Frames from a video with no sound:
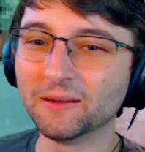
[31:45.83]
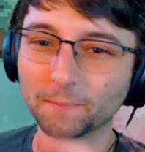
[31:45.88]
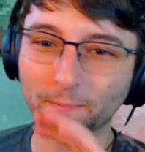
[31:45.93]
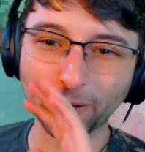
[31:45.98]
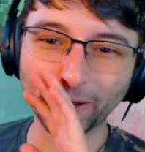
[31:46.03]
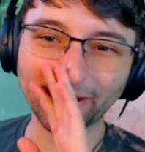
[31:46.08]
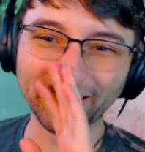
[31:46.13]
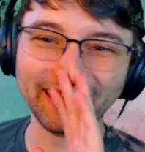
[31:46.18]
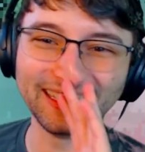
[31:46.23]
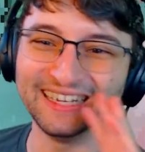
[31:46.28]

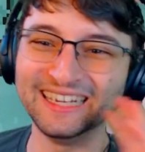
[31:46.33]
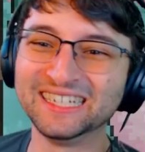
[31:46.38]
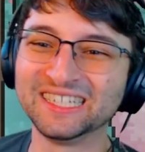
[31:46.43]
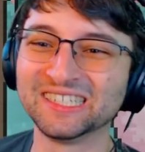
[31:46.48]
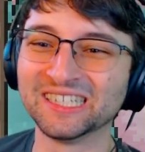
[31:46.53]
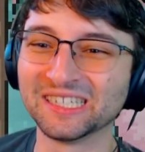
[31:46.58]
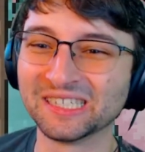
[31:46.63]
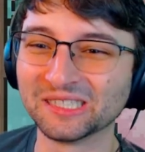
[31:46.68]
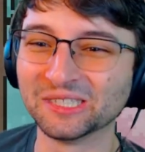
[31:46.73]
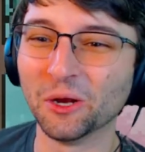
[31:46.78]
but it's
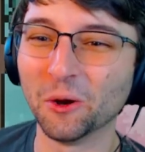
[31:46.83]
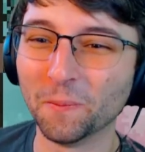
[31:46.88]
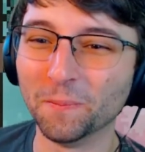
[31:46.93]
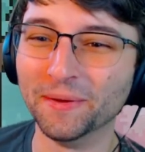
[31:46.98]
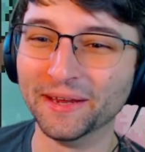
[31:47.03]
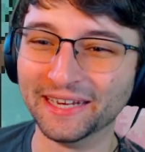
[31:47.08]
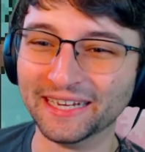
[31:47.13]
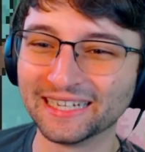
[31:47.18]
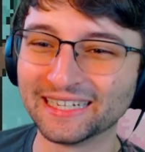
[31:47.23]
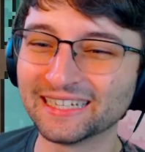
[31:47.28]
just so
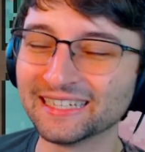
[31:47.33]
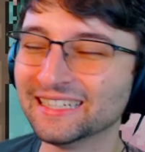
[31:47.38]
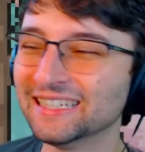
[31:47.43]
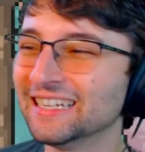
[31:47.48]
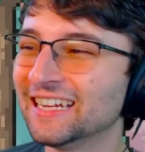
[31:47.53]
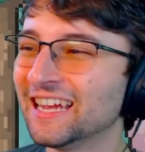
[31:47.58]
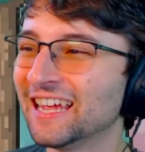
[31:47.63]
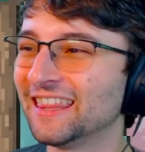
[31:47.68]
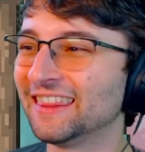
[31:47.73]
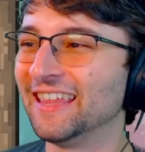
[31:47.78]
big
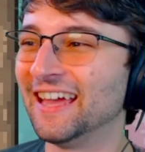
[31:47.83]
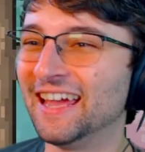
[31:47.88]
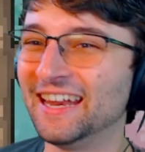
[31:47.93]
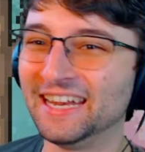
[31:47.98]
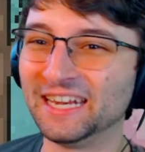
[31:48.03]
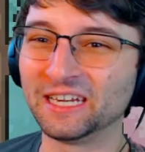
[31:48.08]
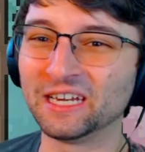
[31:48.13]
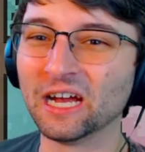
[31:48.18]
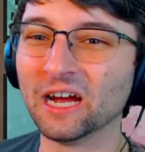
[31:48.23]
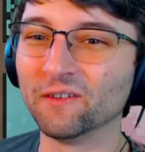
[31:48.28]
that
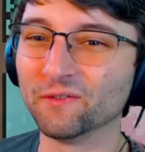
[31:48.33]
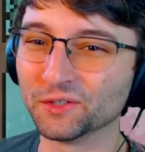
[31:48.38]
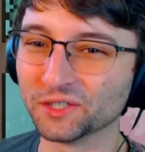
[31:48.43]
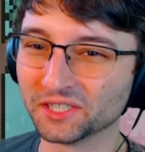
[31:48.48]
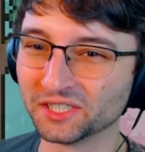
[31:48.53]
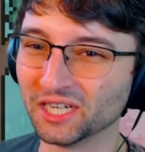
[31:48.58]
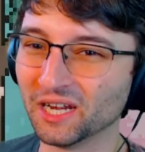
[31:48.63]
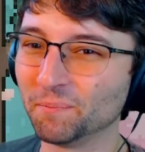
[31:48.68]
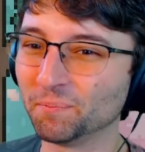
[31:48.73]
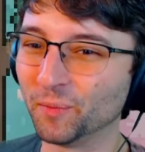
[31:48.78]
it
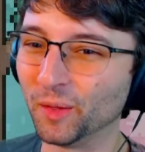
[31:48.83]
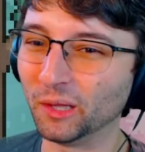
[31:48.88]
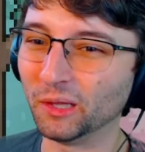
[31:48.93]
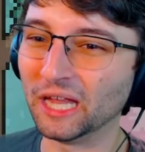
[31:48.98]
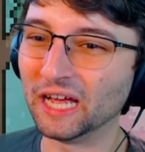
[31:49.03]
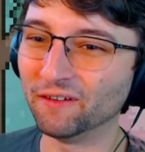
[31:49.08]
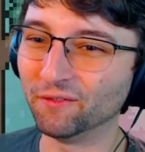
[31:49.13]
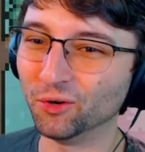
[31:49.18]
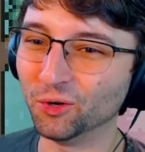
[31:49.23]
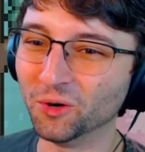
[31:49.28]
covers up the
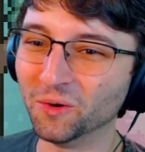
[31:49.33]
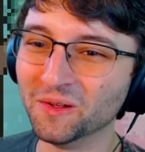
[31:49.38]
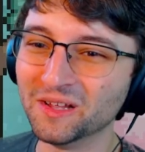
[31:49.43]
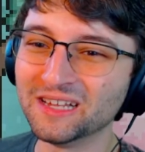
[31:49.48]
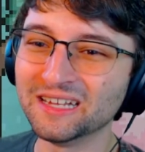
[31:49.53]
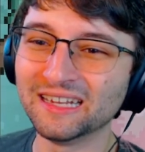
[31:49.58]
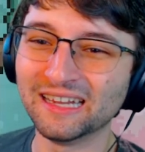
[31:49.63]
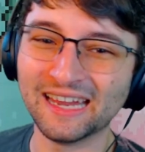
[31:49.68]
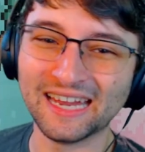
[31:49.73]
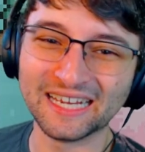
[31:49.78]
level.
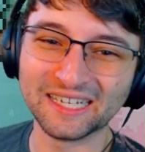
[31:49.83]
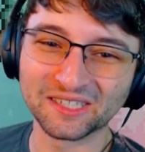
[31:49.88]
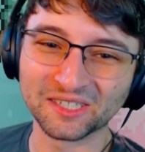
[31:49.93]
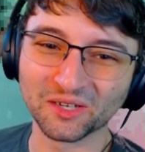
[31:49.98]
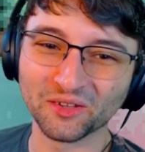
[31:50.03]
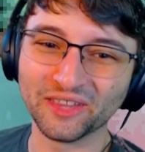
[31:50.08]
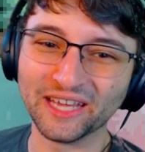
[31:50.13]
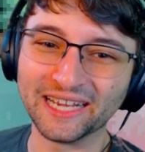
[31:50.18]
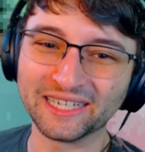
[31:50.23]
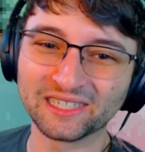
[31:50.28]
And
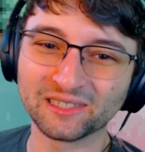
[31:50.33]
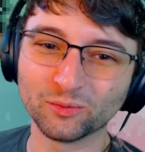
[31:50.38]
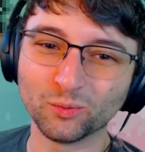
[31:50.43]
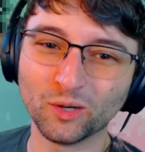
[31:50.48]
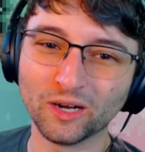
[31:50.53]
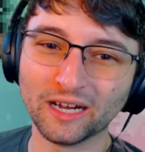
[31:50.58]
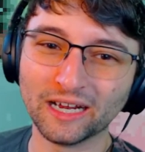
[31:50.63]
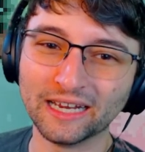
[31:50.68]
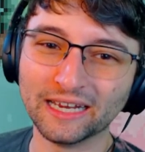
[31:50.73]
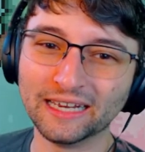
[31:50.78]
so that's
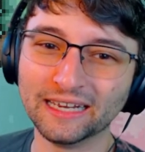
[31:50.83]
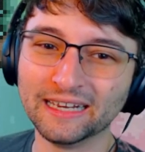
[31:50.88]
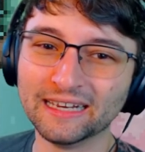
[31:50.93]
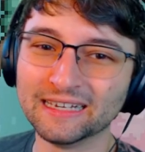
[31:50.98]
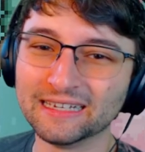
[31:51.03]
why